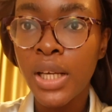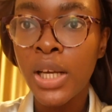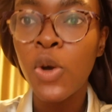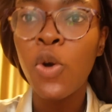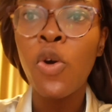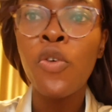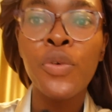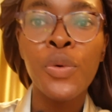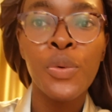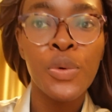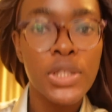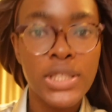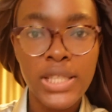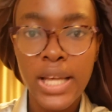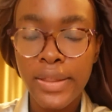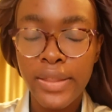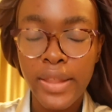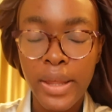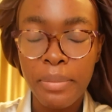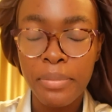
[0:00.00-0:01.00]

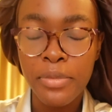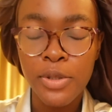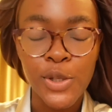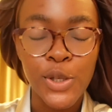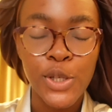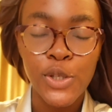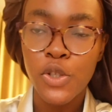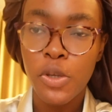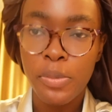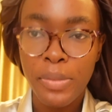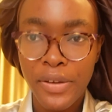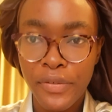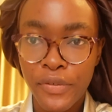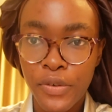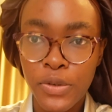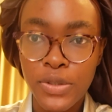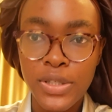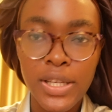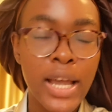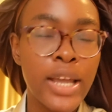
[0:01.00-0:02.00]
overwatered them. So it's not my
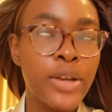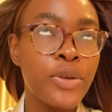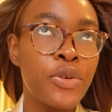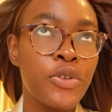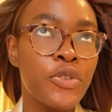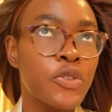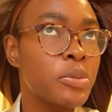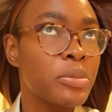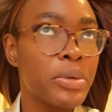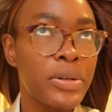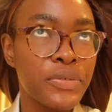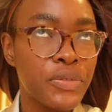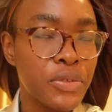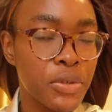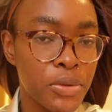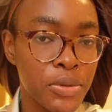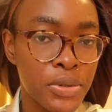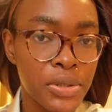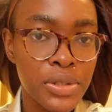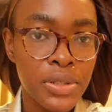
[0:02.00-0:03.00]
fault. I know it's not my
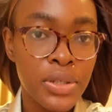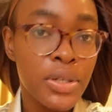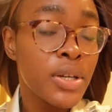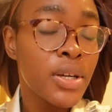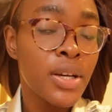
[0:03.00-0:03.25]
fault.